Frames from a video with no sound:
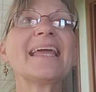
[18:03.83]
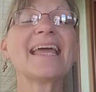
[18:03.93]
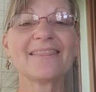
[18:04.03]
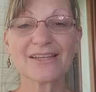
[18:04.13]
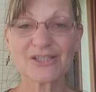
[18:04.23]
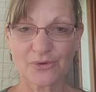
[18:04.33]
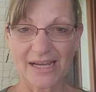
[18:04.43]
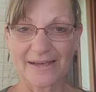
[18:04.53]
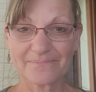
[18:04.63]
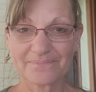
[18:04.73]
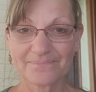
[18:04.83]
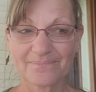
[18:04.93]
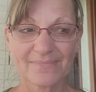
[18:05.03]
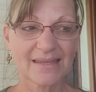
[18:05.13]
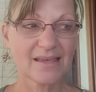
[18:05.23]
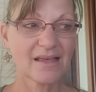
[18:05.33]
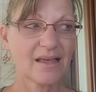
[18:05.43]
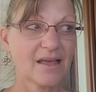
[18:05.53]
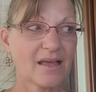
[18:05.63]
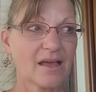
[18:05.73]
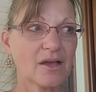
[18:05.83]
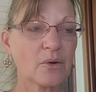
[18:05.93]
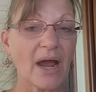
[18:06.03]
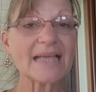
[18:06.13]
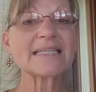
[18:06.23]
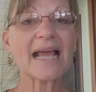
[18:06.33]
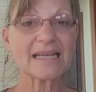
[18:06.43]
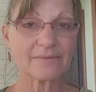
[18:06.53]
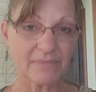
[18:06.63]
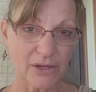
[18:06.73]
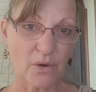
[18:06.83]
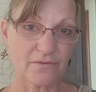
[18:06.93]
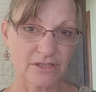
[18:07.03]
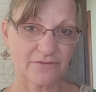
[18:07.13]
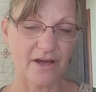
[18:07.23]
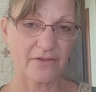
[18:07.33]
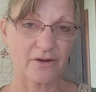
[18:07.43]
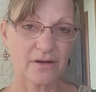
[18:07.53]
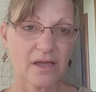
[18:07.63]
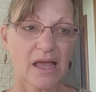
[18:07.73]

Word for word: in the dream, Christ handed me over to Father.